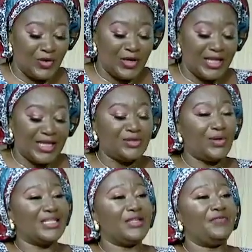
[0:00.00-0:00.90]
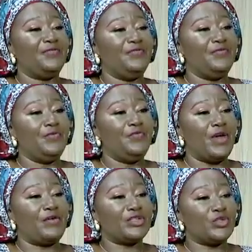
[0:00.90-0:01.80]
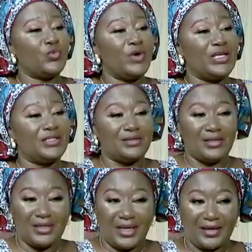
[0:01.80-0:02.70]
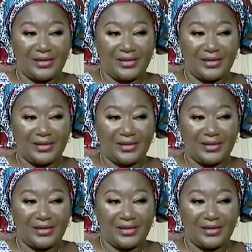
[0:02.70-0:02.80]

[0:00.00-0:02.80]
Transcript: Okay, let's look at the various ways to connect.